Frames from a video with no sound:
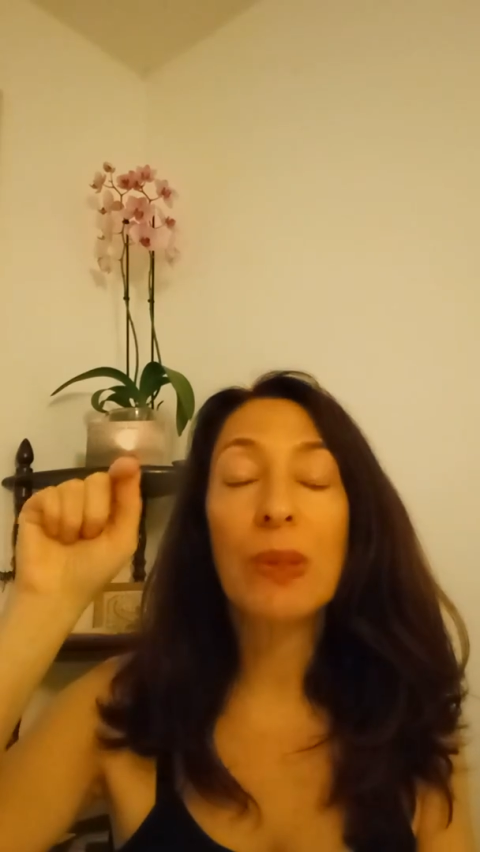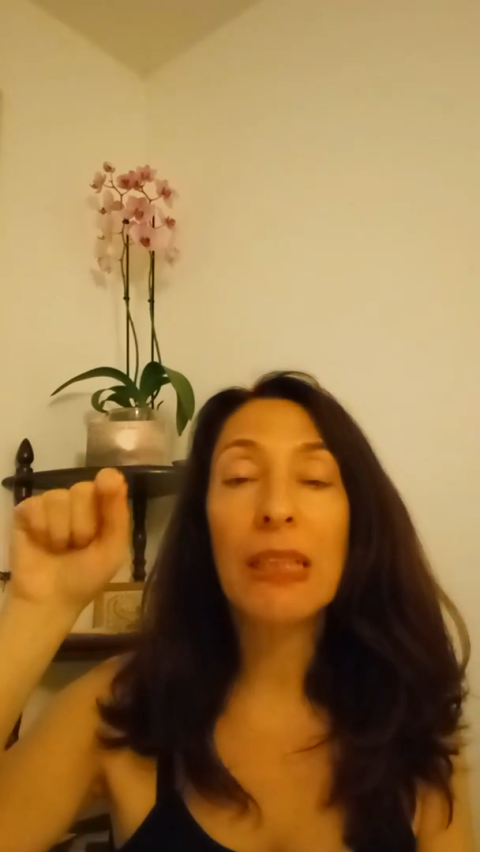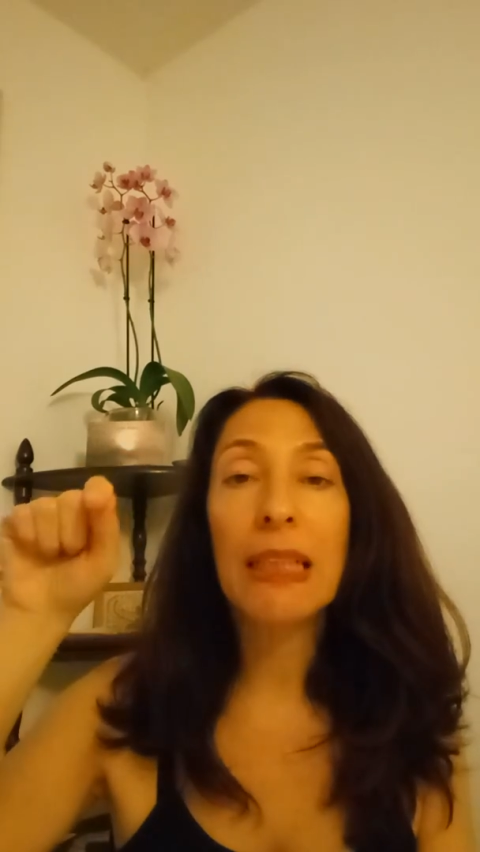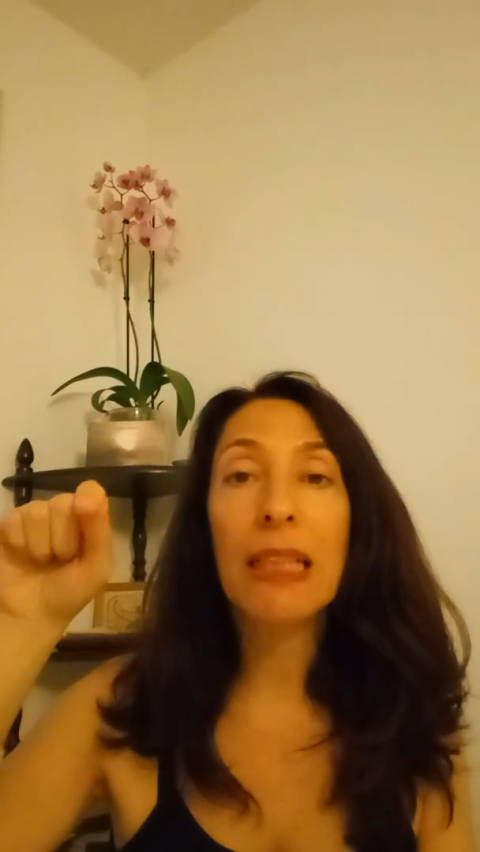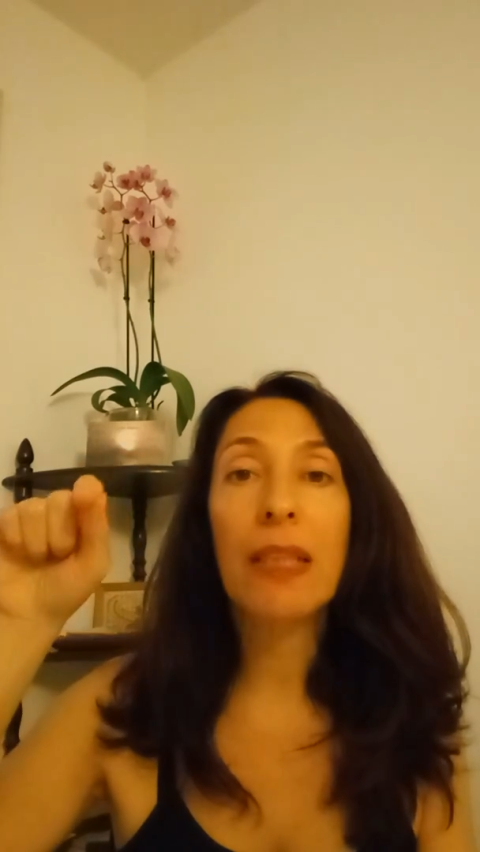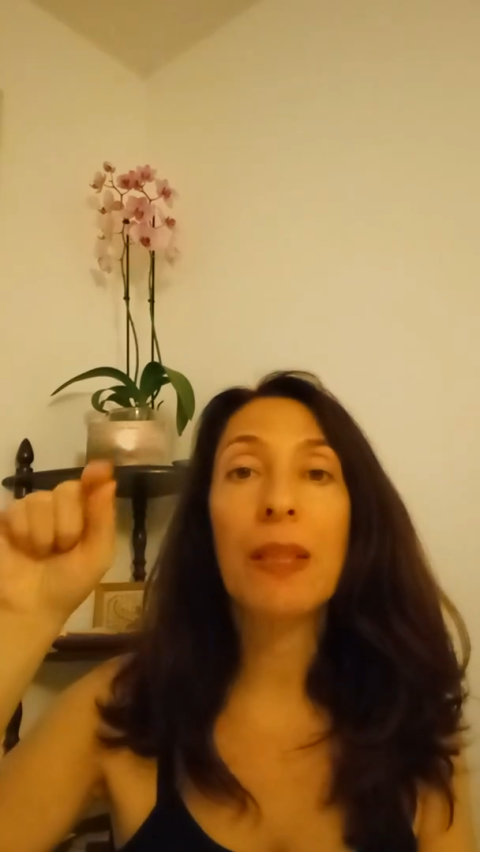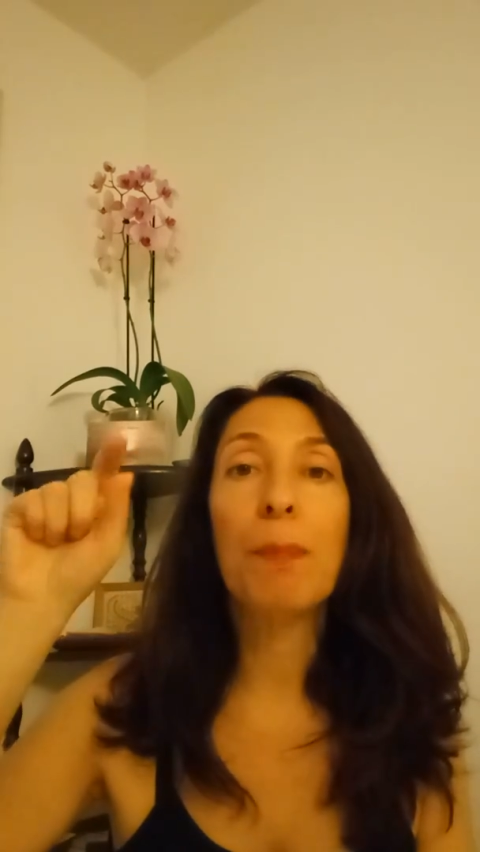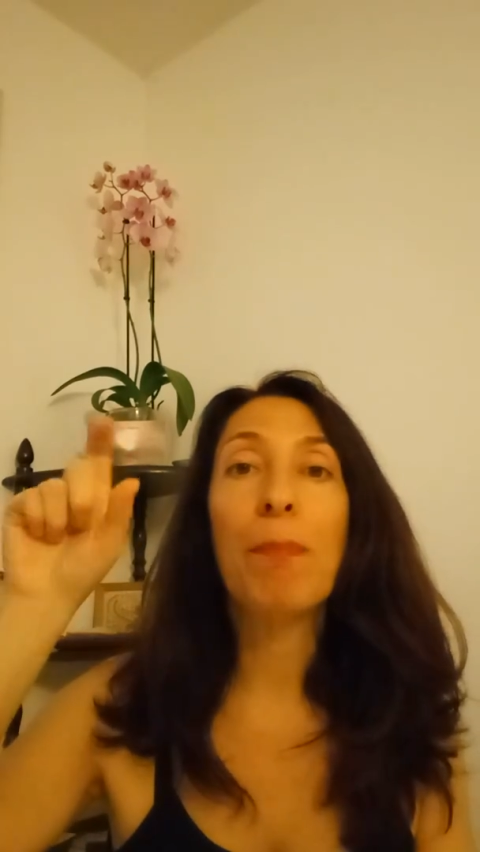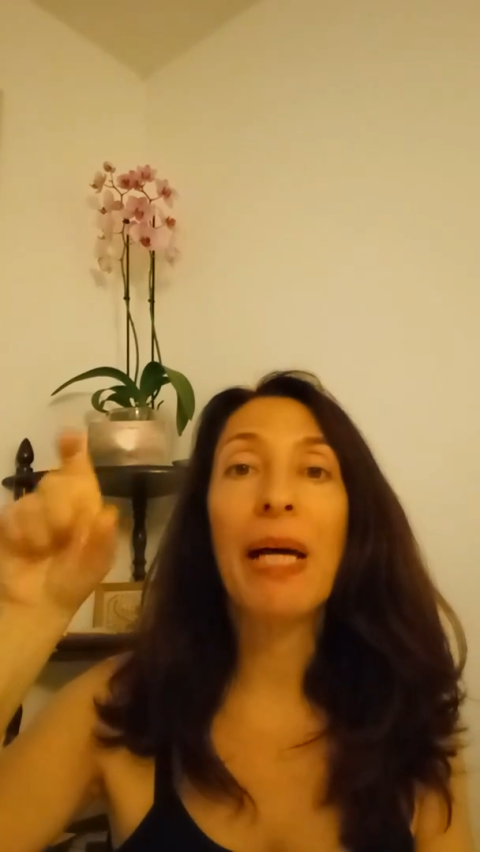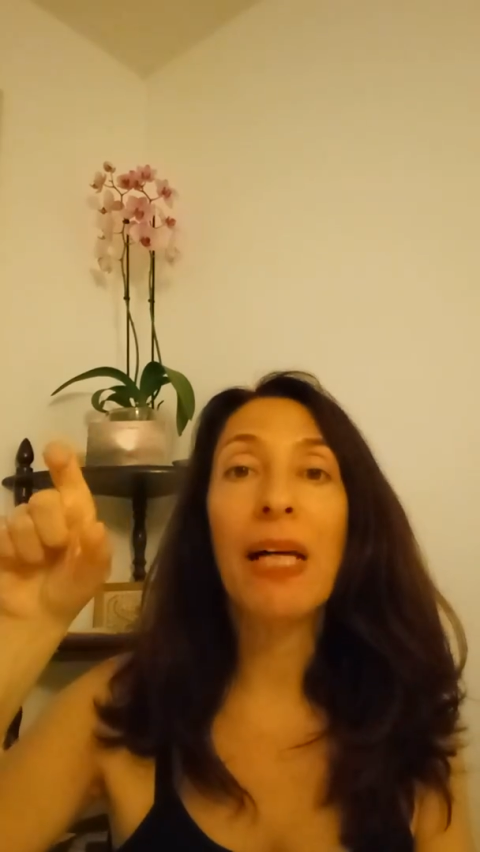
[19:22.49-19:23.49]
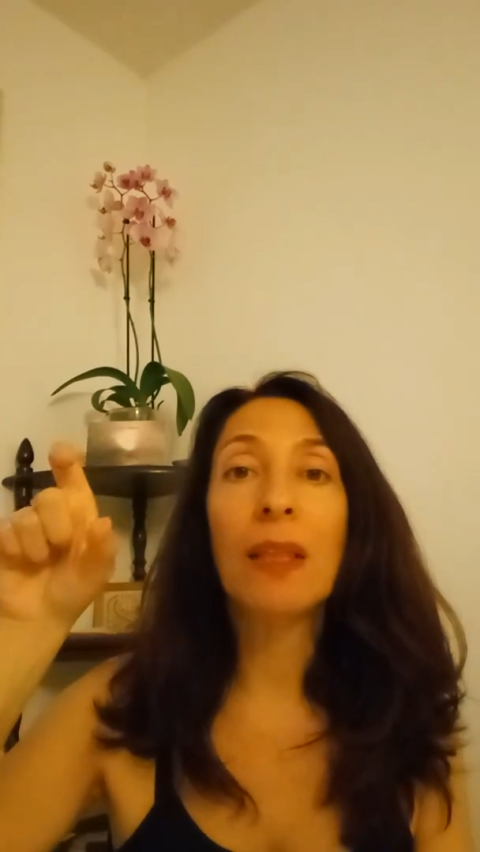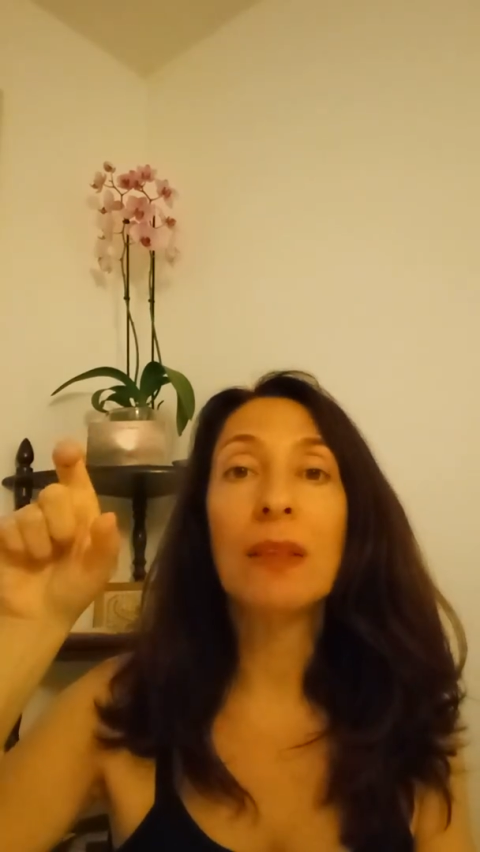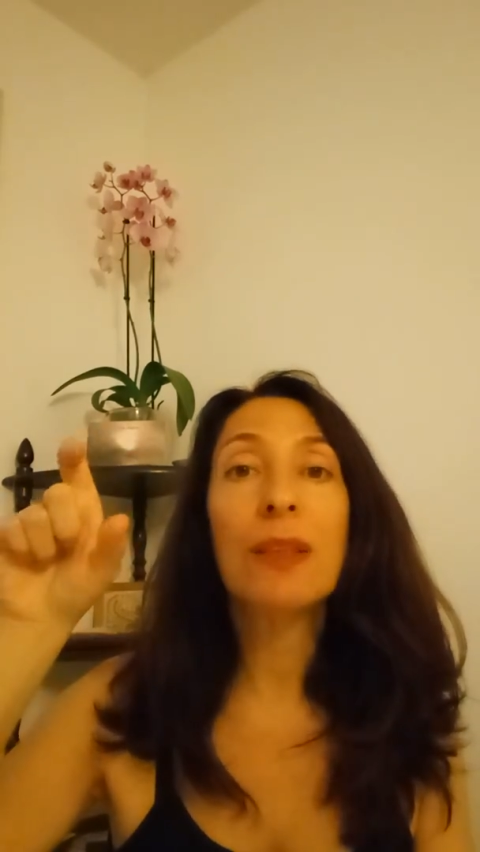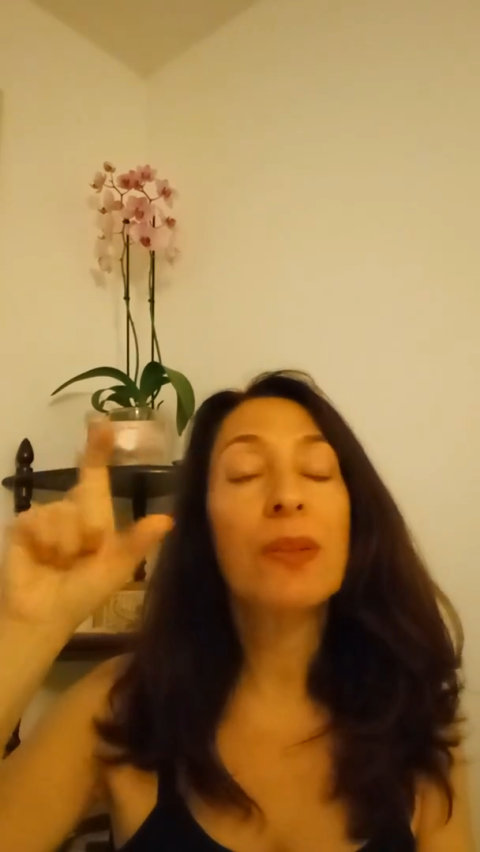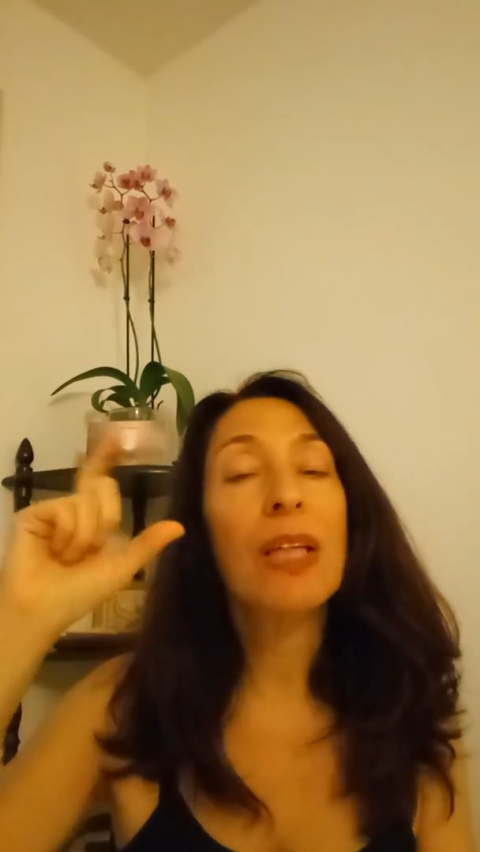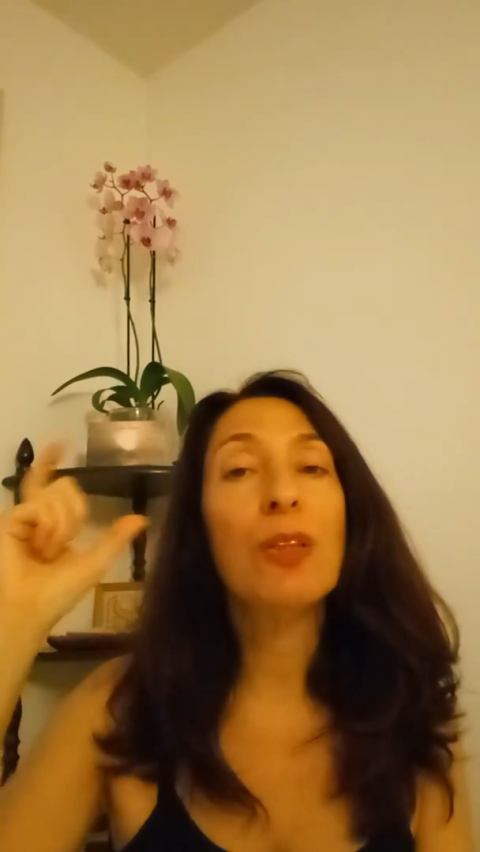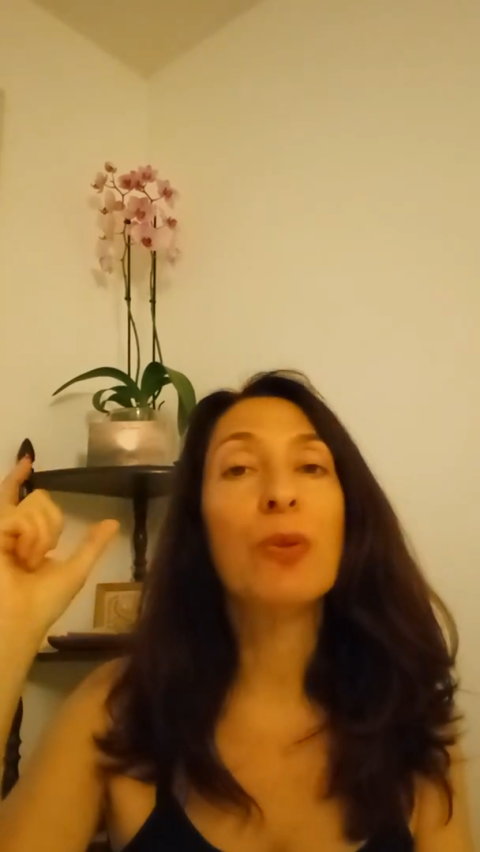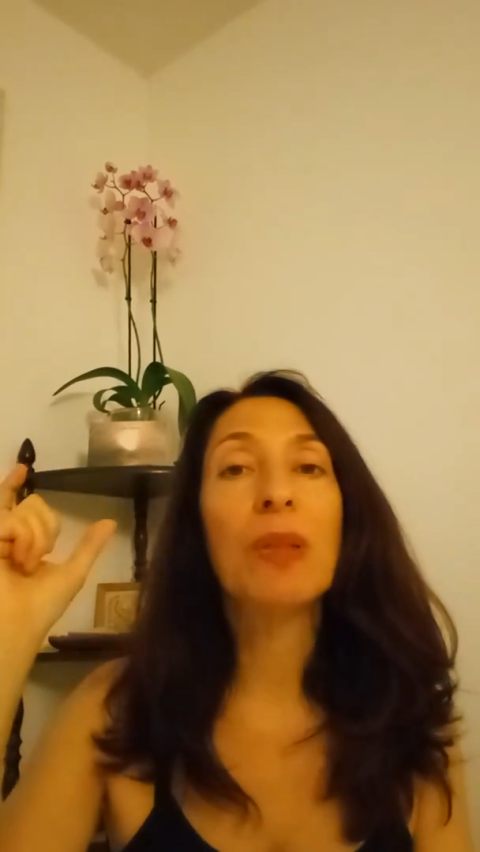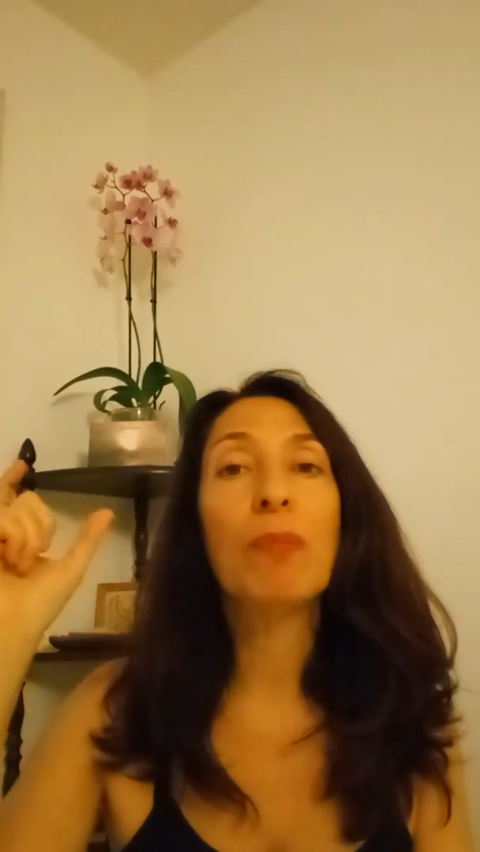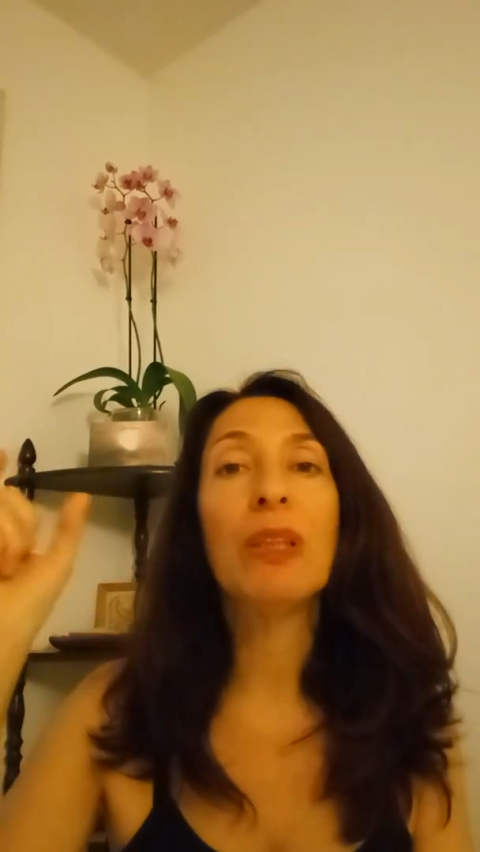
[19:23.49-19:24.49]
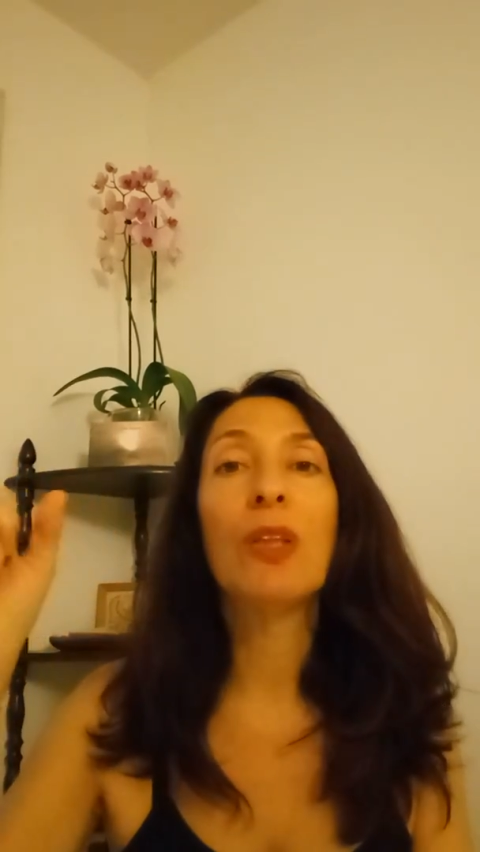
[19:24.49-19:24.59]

click the bell so that you can be